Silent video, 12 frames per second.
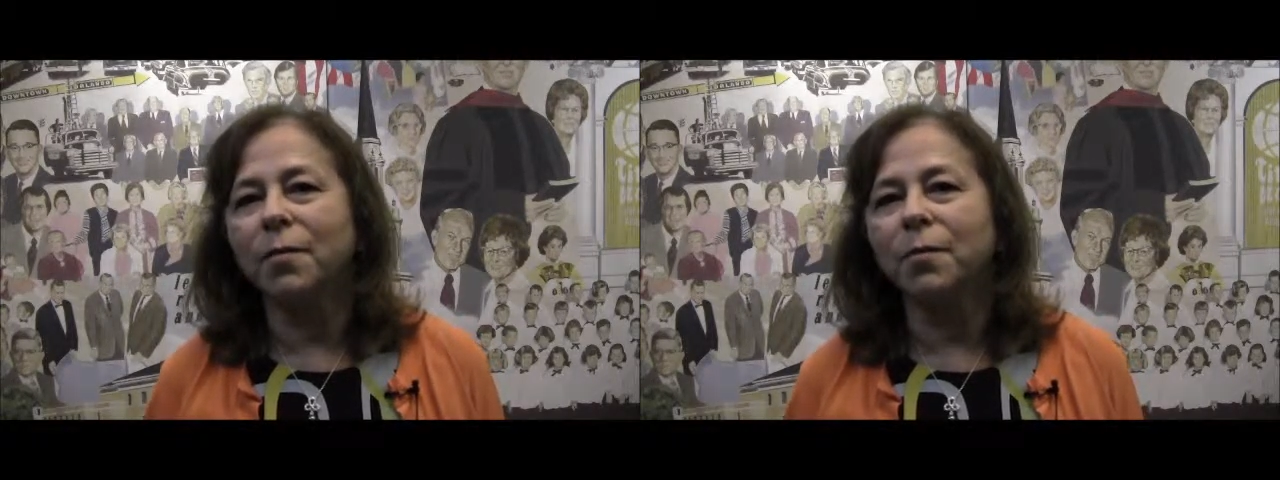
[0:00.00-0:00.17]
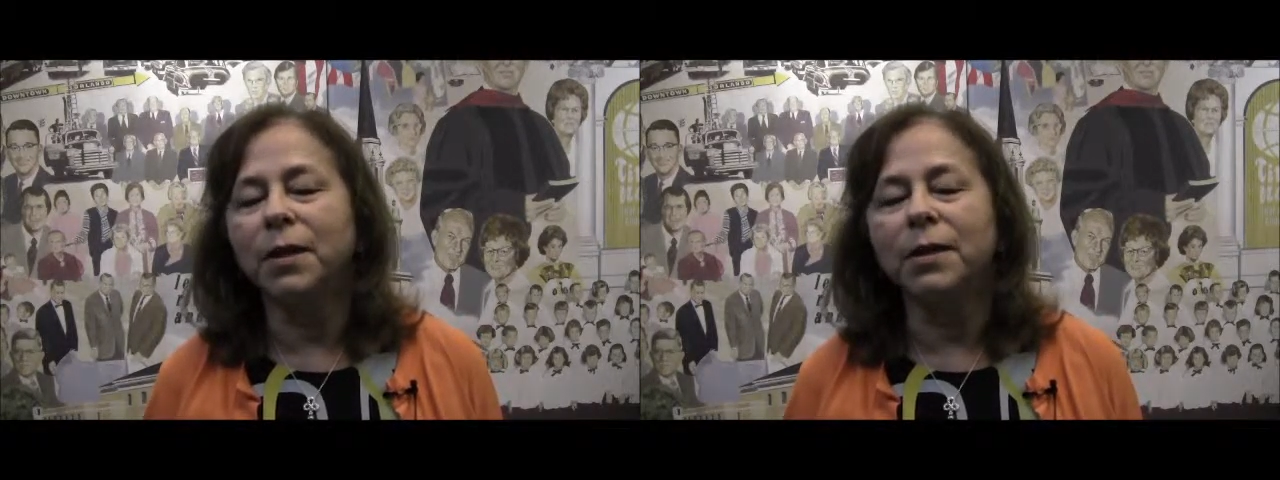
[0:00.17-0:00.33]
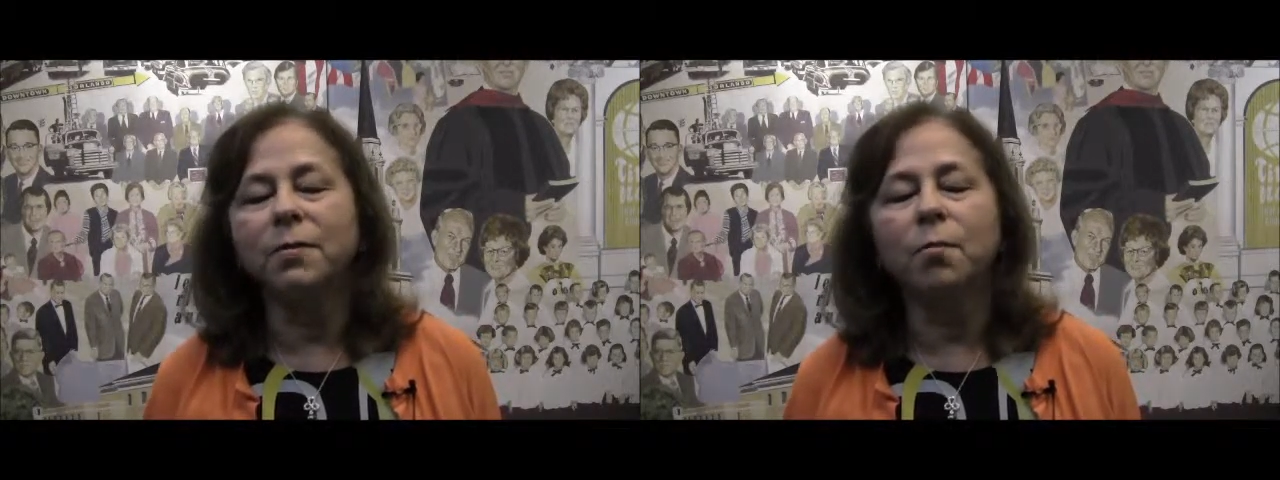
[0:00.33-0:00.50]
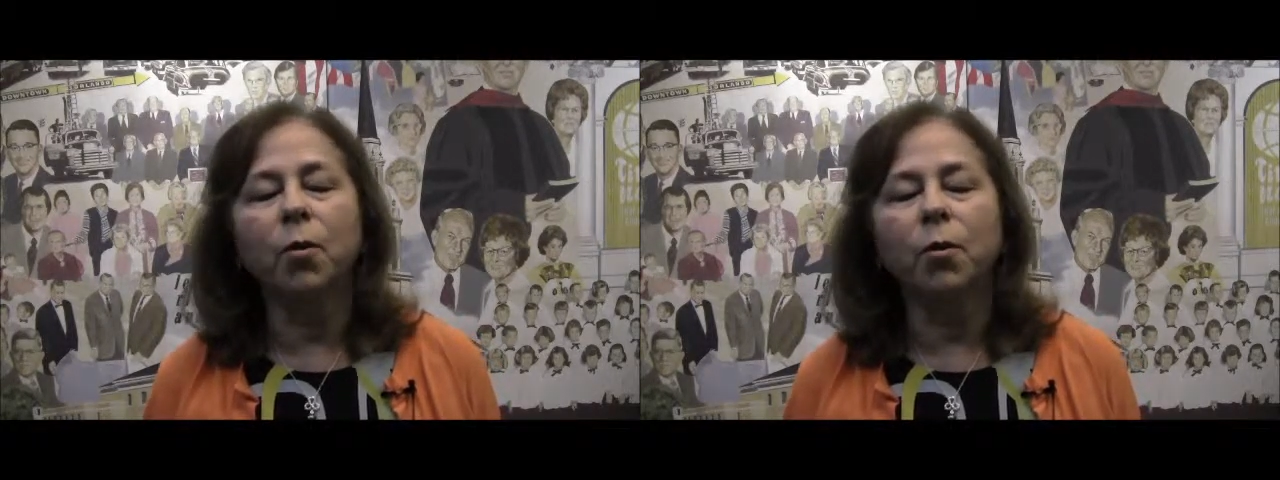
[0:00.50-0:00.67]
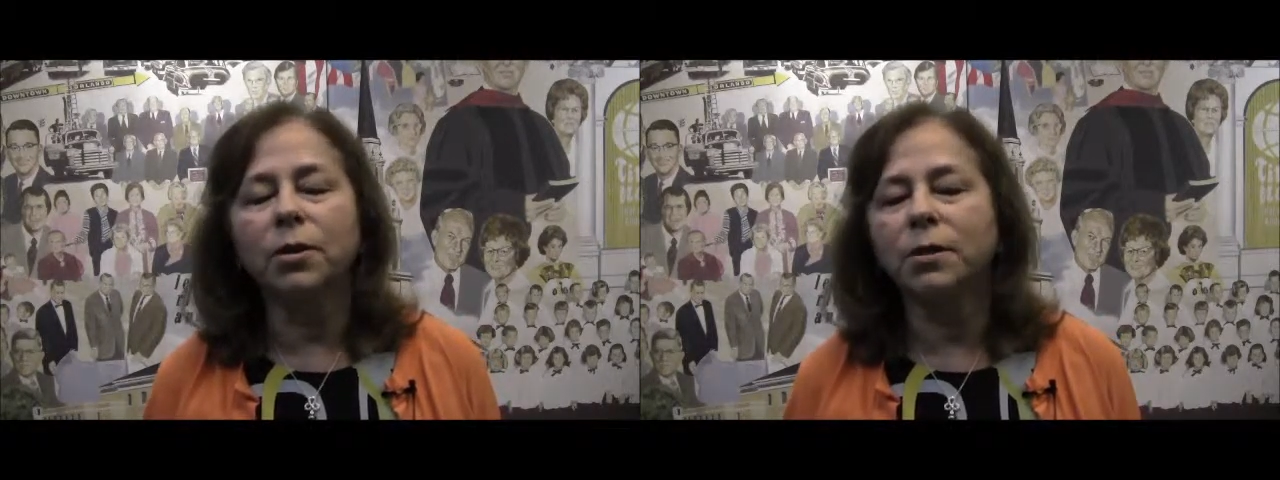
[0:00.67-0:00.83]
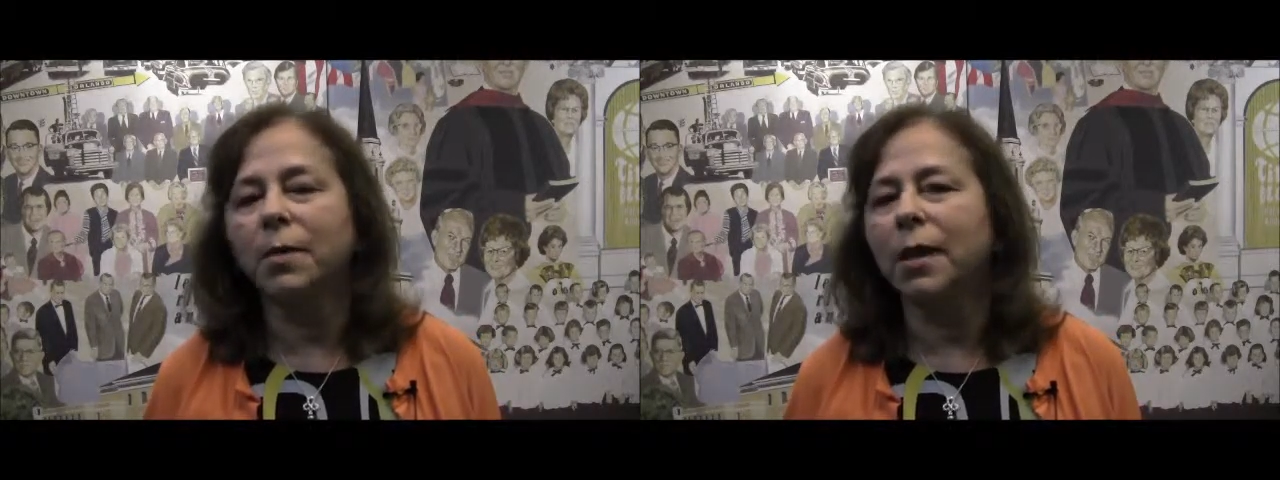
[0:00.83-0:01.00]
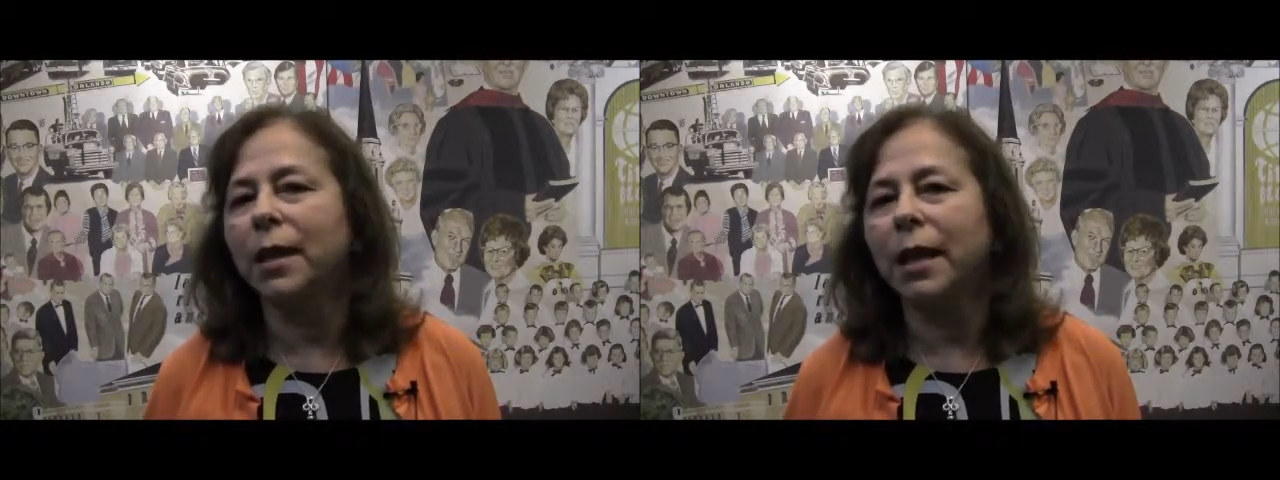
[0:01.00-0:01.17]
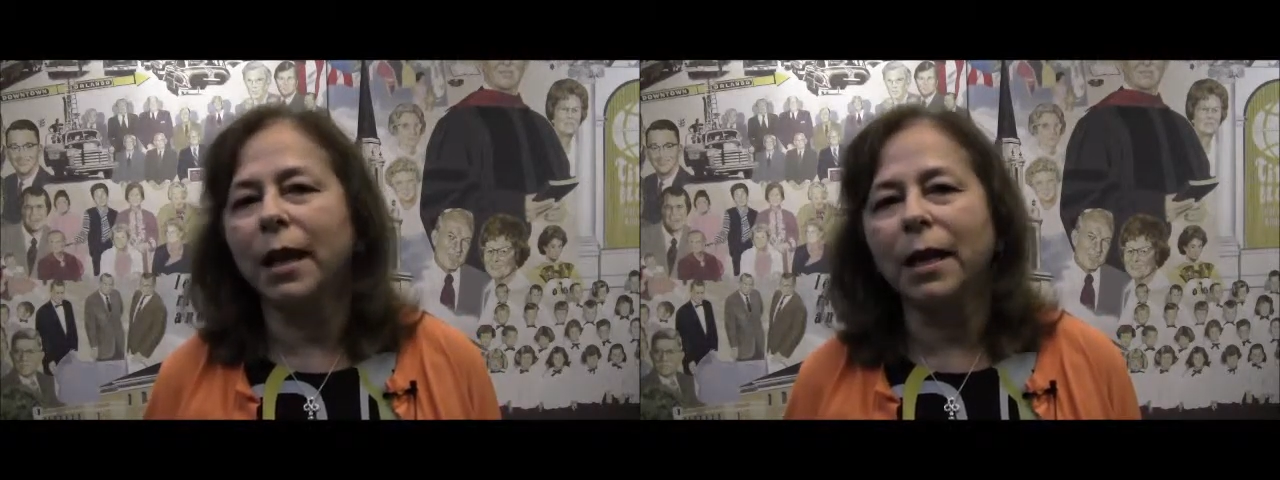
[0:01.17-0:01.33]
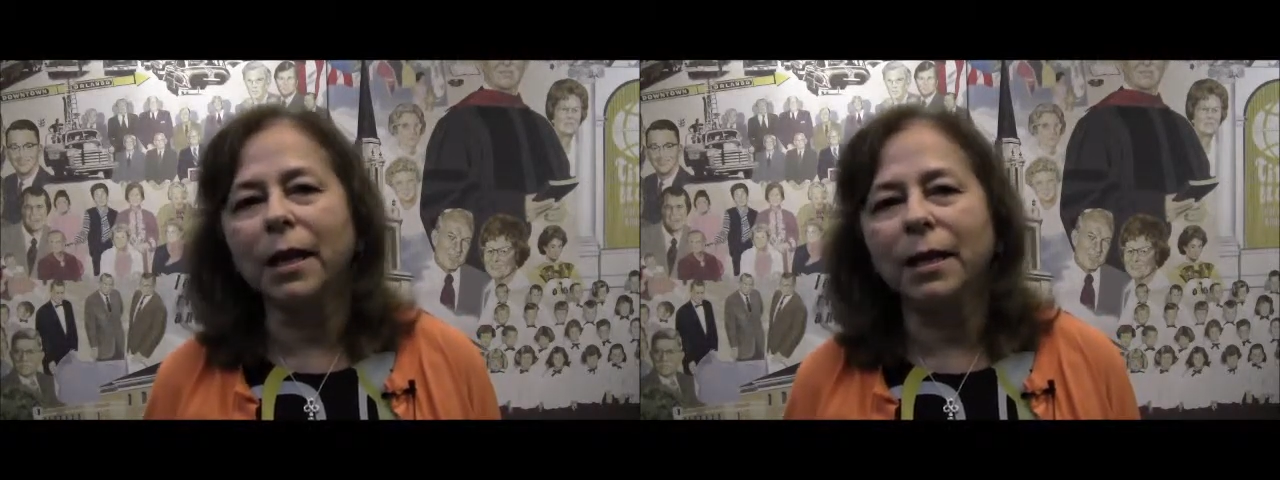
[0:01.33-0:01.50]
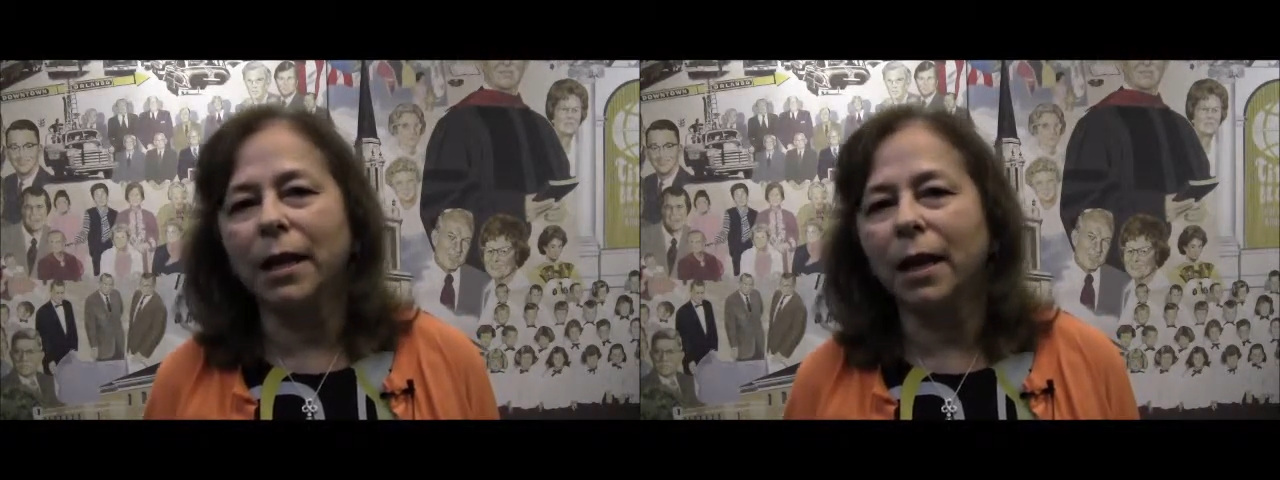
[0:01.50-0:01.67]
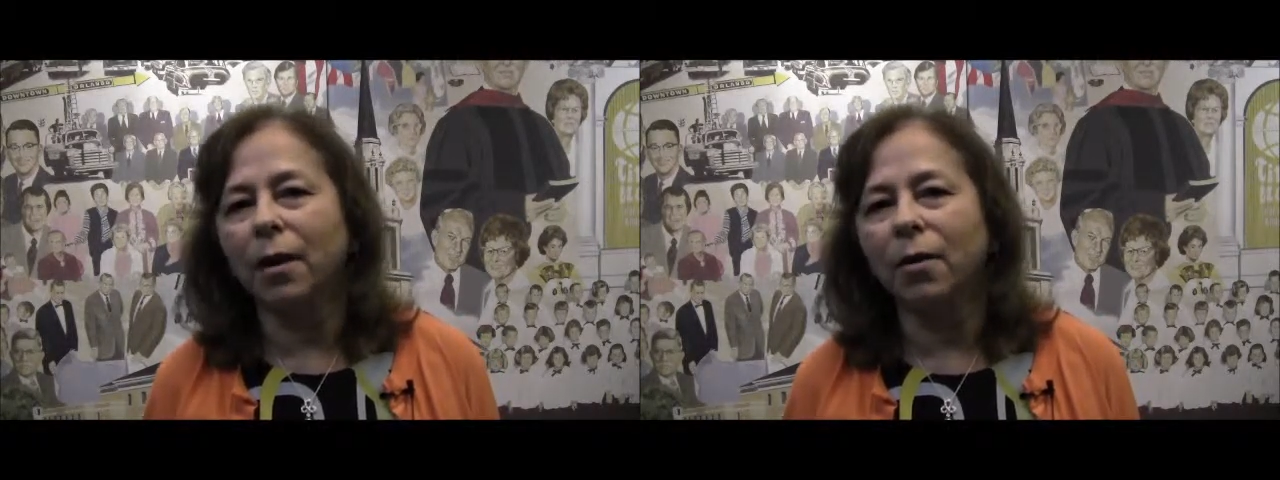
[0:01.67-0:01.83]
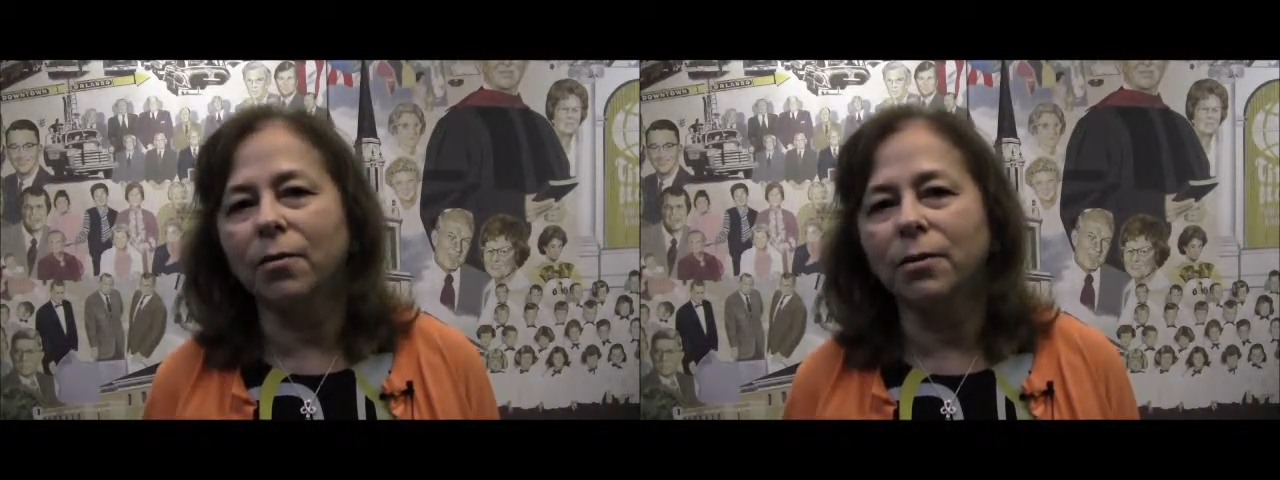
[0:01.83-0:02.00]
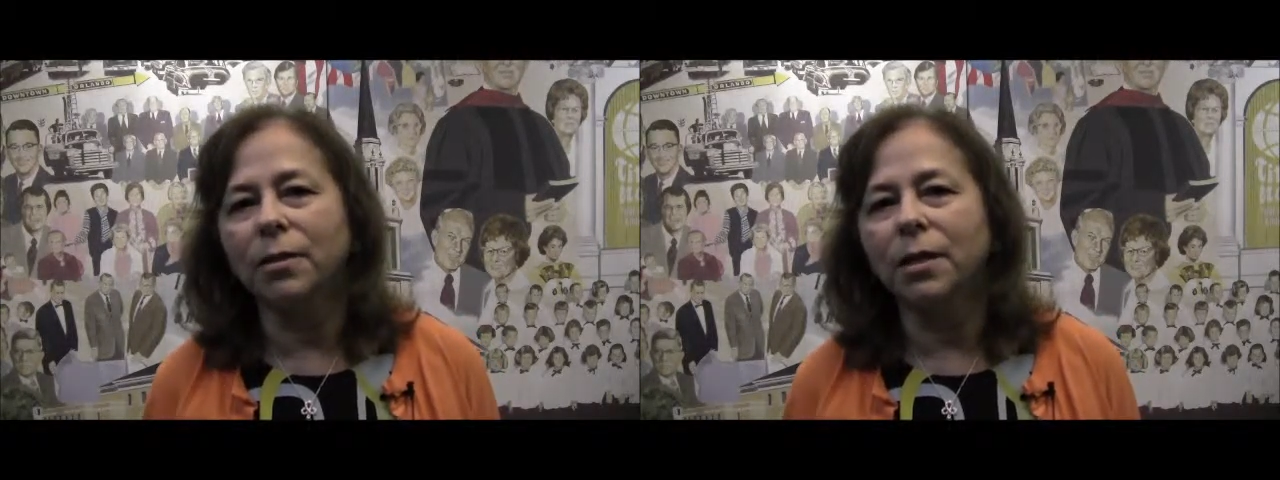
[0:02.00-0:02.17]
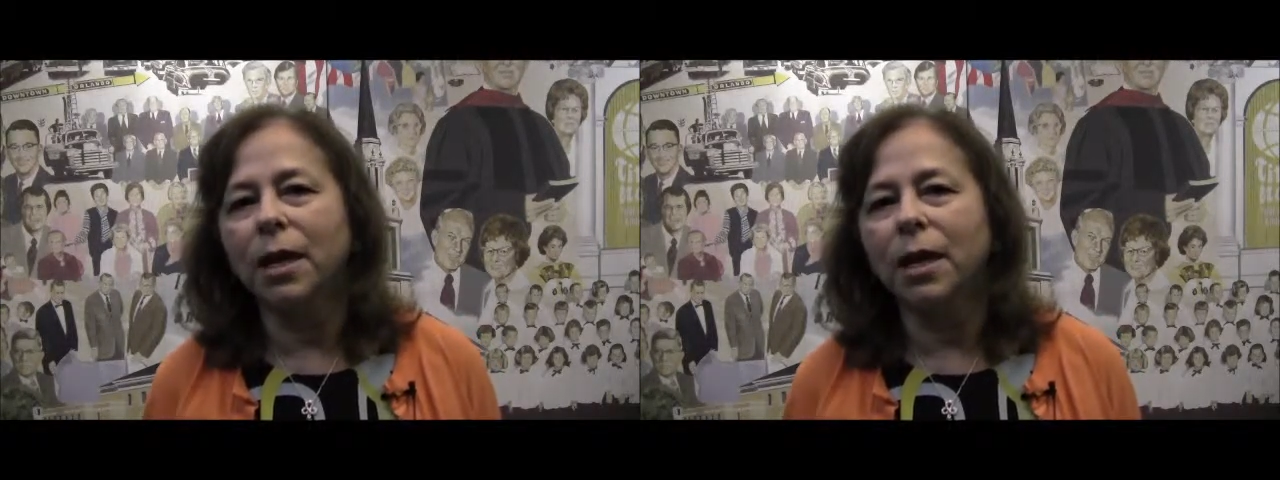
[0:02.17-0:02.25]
means more to me than anything else.